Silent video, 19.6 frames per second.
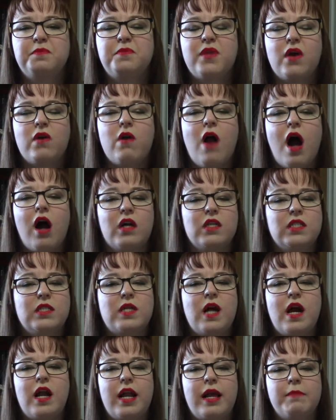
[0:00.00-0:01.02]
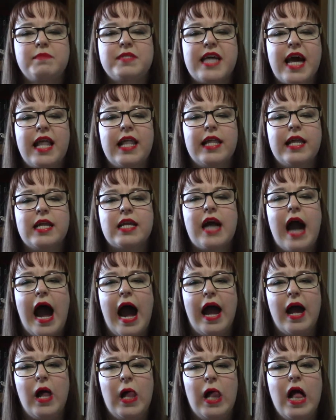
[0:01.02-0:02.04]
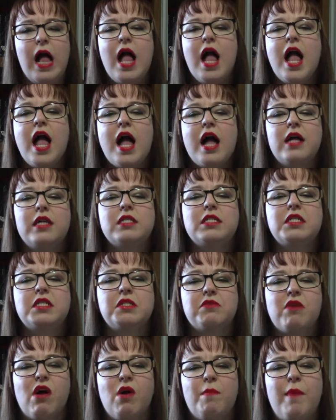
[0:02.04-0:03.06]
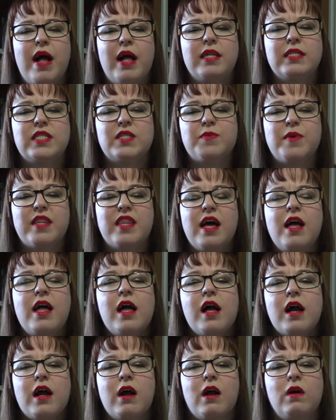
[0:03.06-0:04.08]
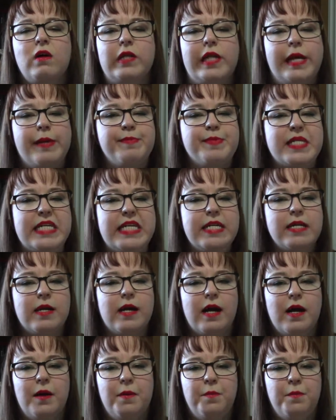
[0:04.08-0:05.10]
a rock star named Kellen Kyle and his romance with a girl named Kira.